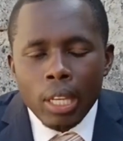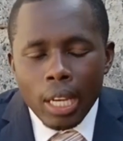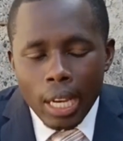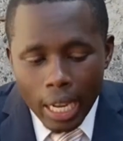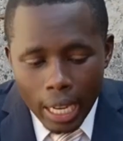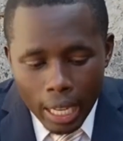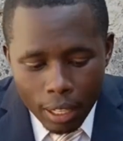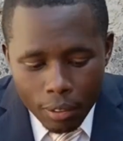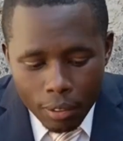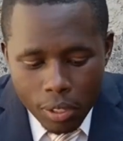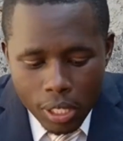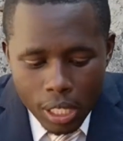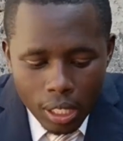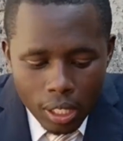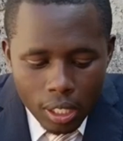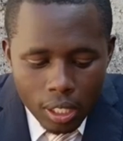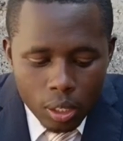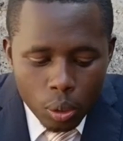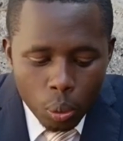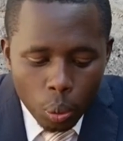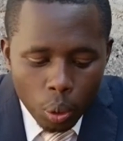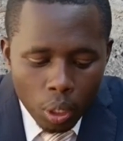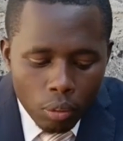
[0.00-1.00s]
I have said
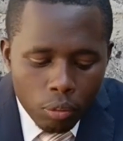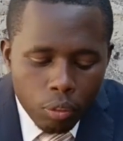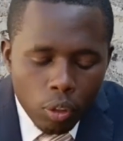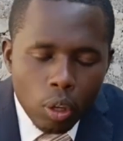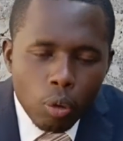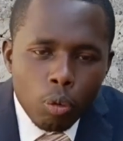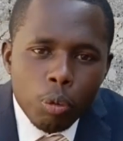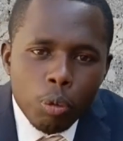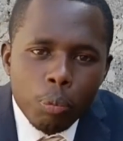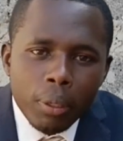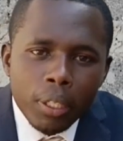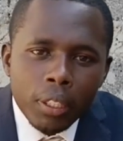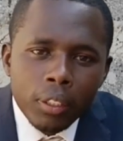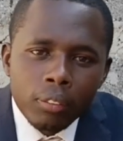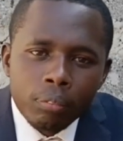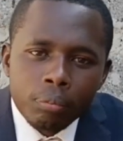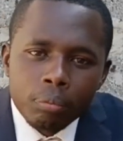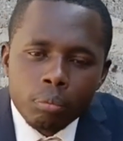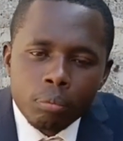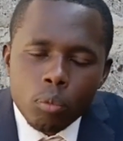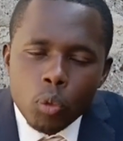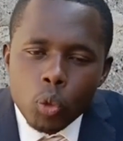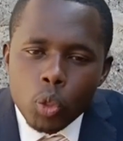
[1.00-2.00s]
he's looking for a woman
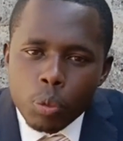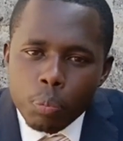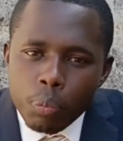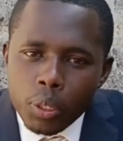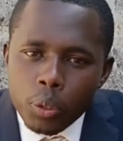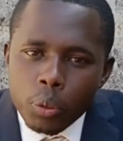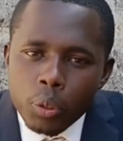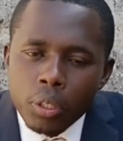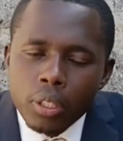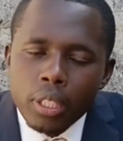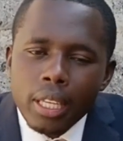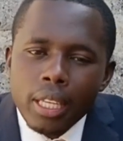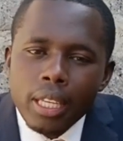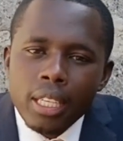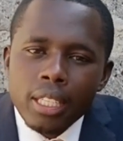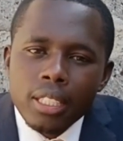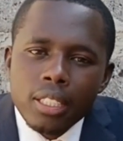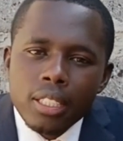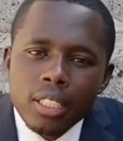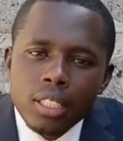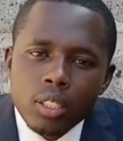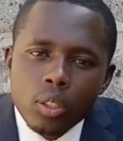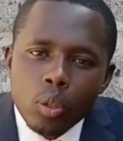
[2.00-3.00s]
who's between the
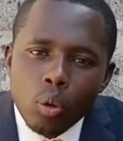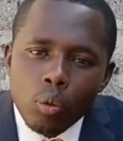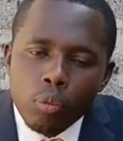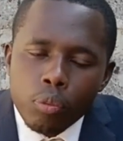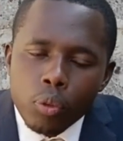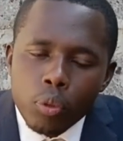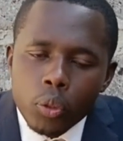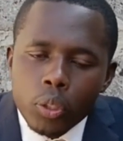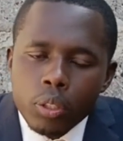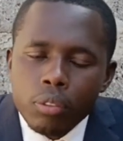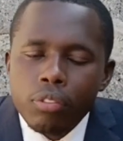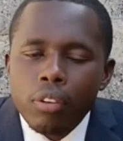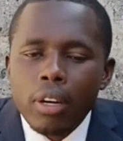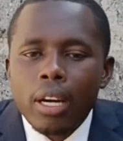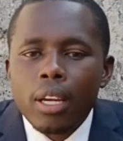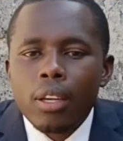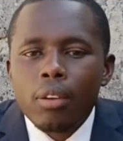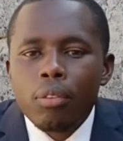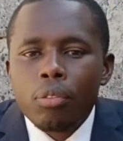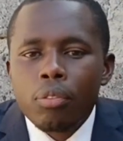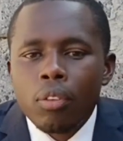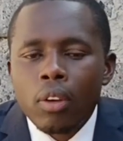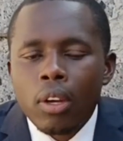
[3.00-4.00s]
ages of 45